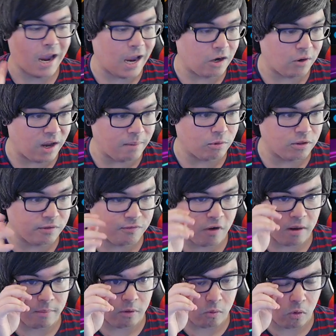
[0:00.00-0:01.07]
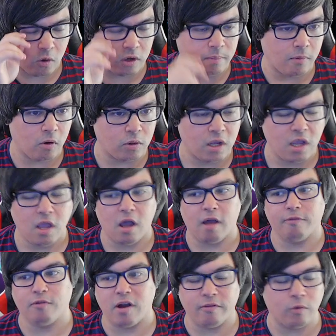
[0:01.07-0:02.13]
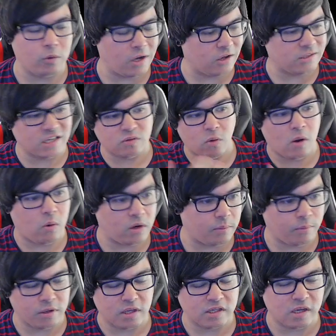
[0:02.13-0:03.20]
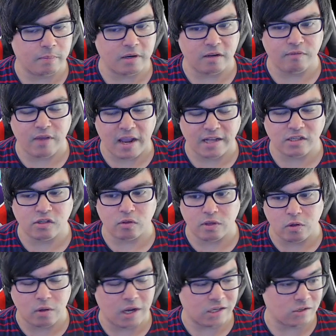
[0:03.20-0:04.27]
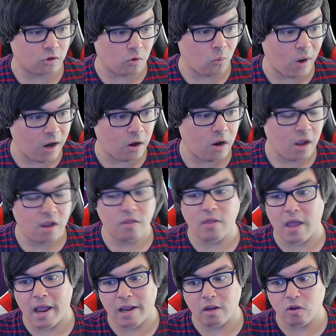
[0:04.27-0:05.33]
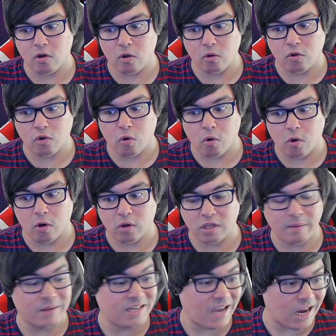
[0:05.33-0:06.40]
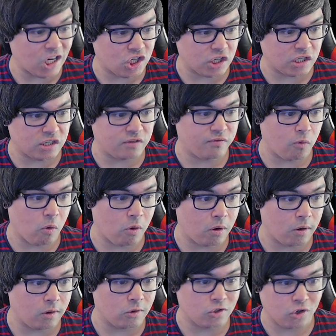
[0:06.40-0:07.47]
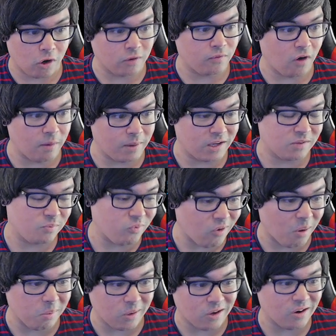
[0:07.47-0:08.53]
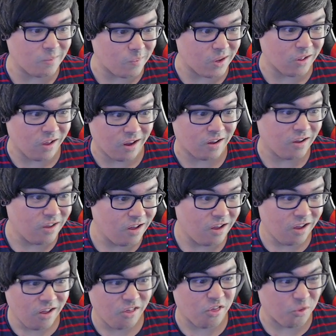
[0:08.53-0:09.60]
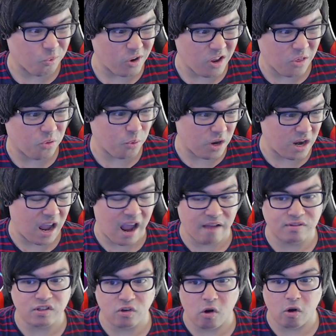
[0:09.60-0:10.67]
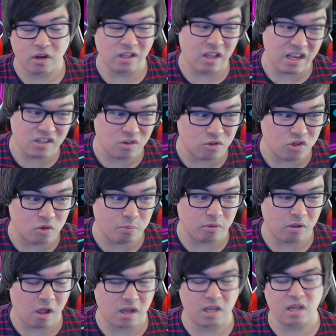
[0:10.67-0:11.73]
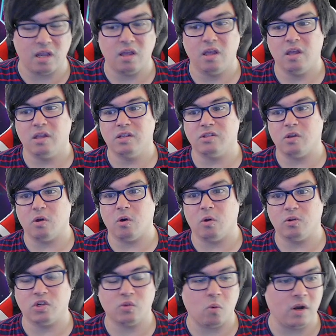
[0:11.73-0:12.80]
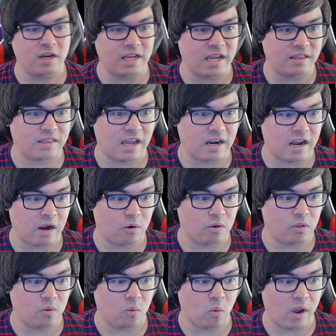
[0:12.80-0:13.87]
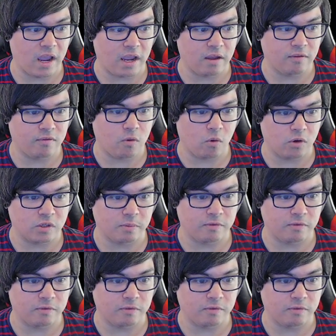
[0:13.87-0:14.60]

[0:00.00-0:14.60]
and are able to farm heroic mode uh, for everyone else. That's why I wanted to bring this up in advance so that you guys are aware that you know your limitations for shard farming is probably going to be like three, three and a half star, unless you're super lucky. So just wanted to get that out of the way, of course,